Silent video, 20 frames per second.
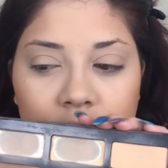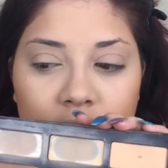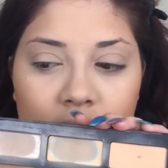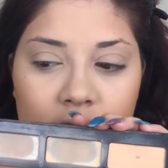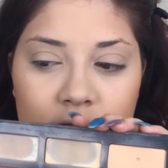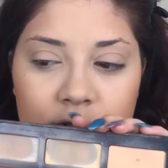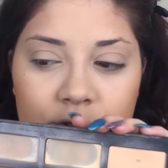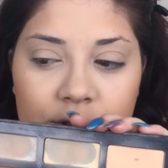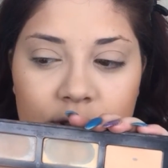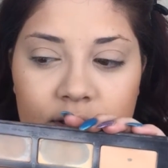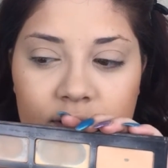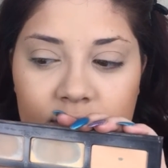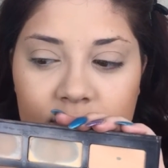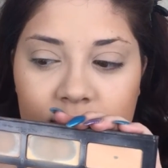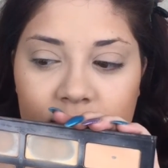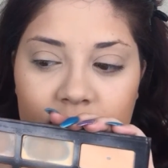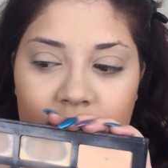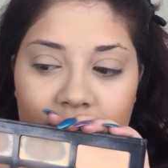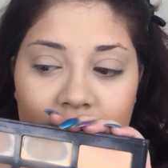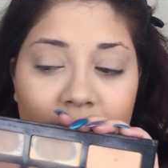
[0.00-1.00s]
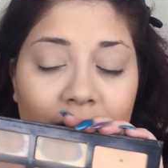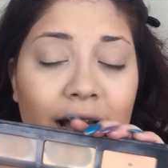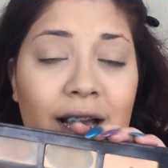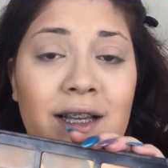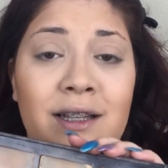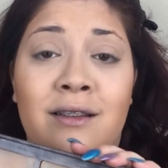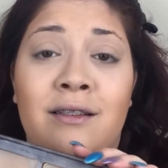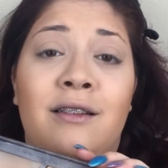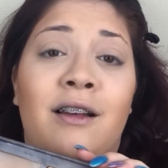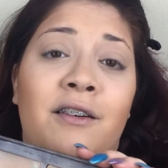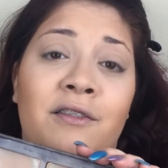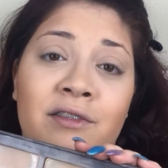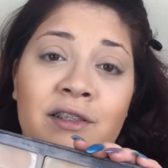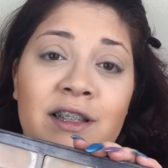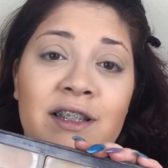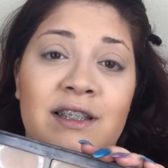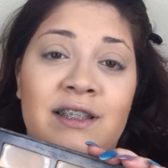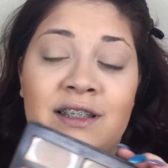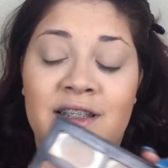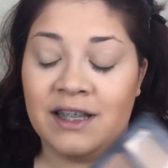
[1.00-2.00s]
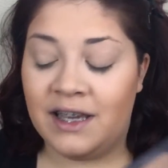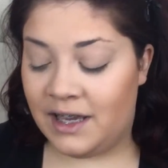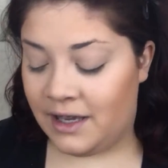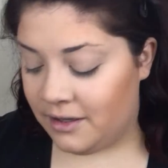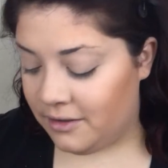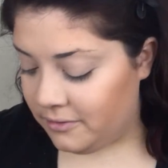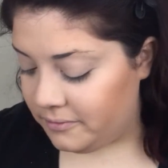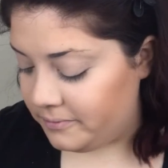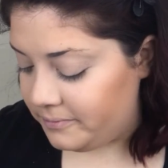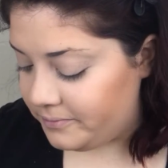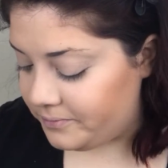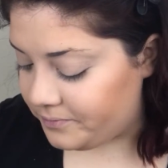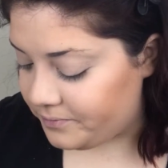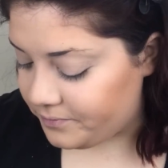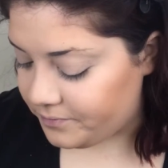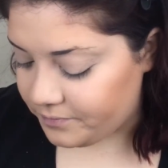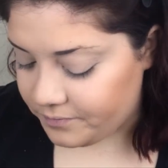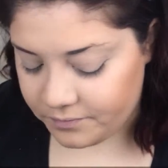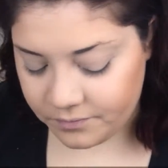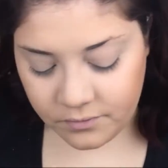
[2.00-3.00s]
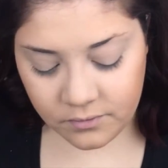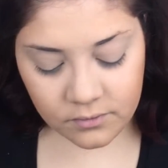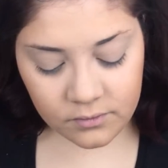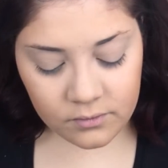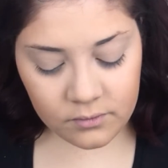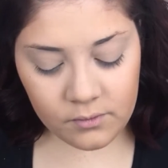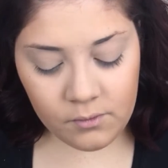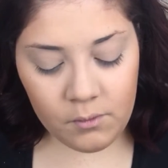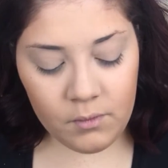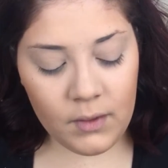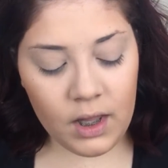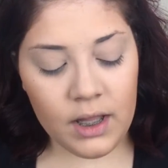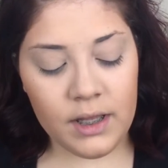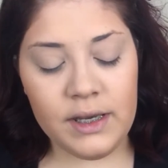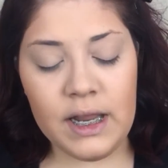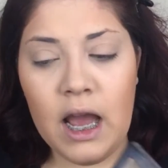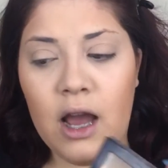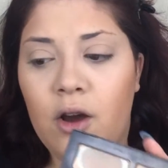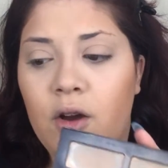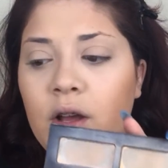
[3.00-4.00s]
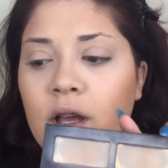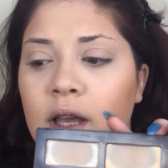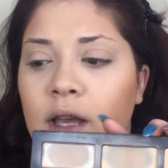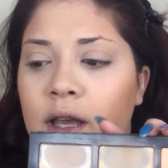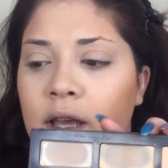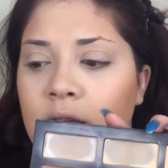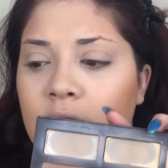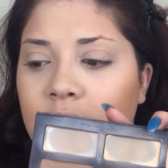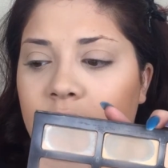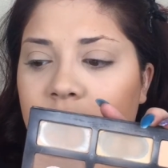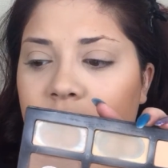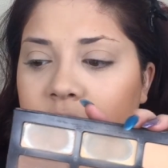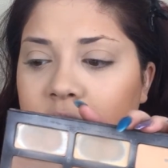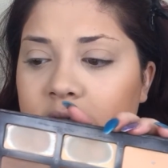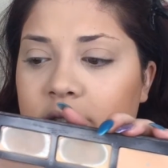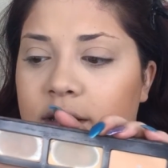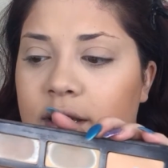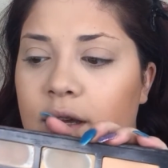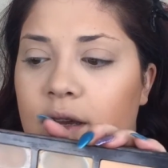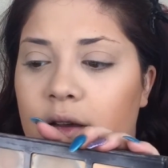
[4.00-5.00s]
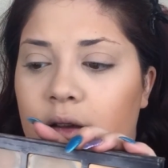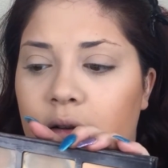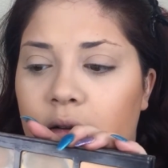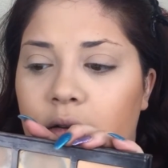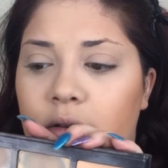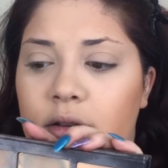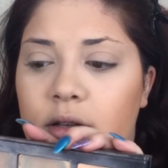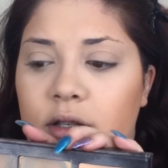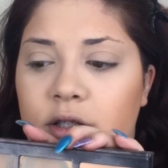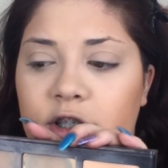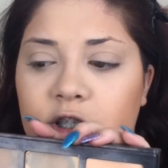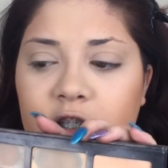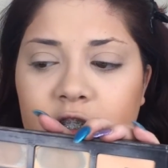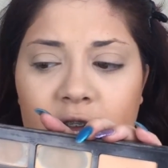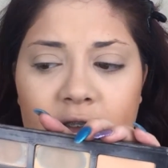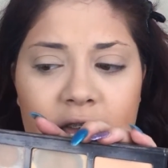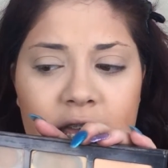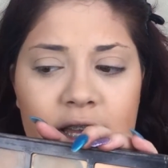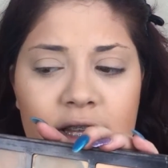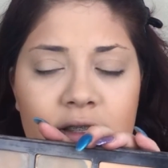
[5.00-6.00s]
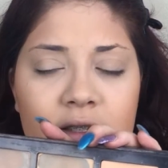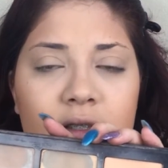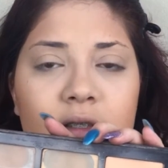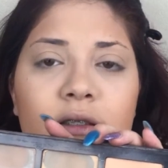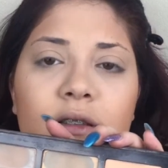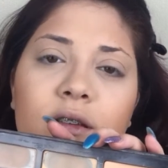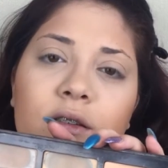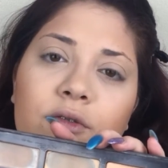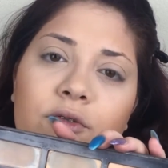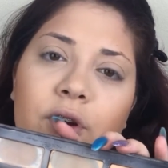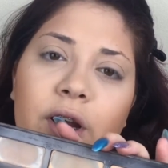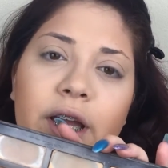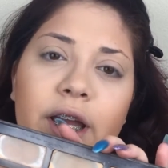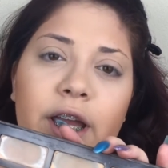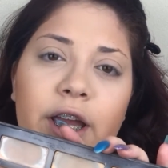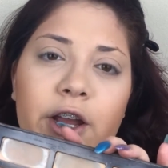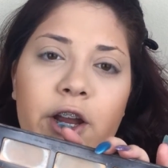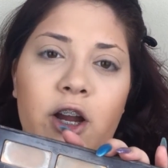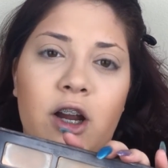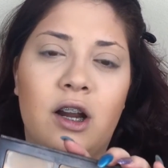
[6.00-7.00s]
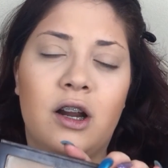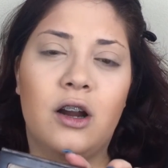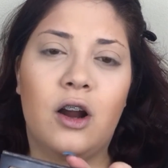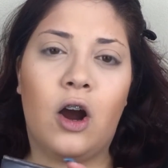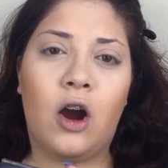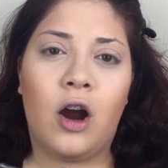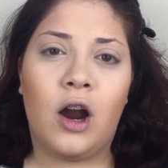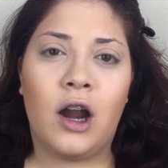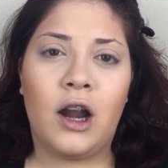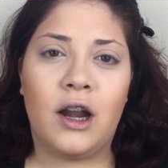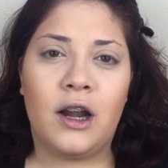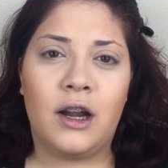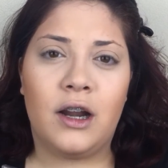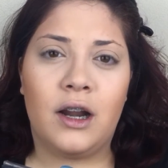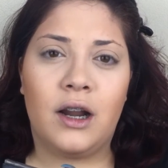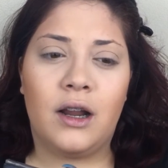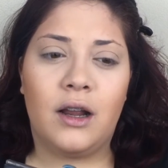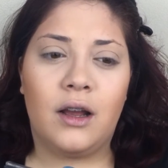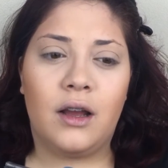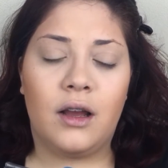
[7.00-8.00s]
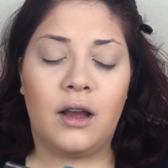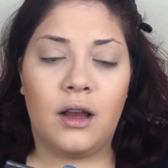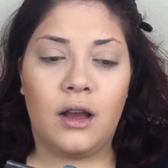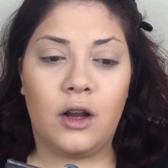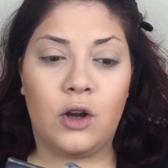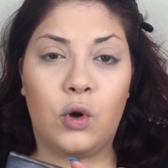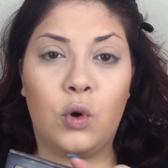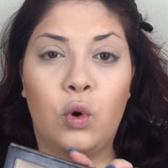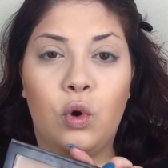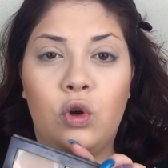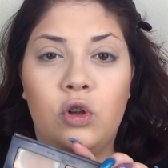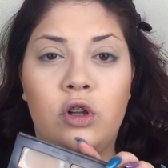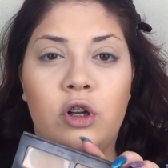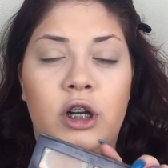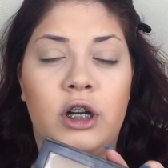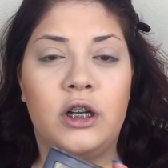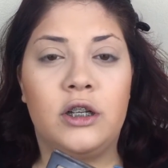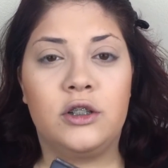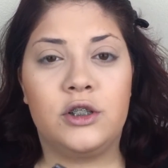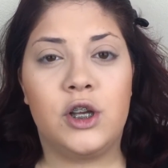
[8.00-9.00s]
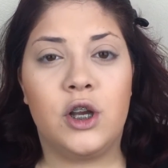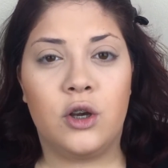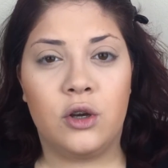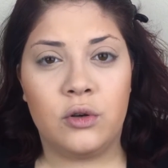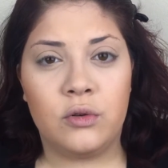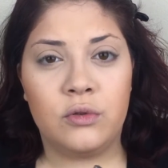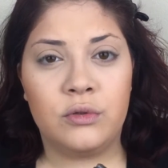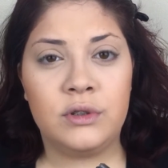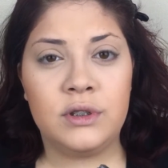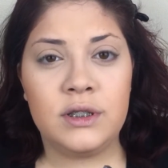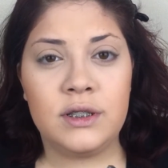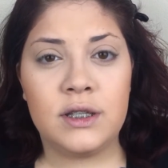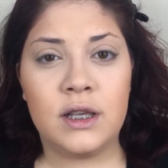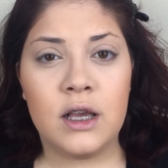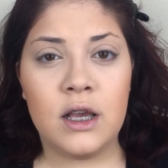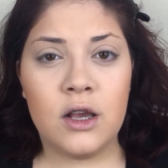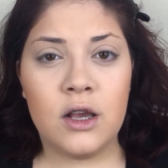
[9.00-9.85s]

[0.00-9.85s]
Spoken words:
As you can see, I love this thing. Now, these shades right here are cooler tones,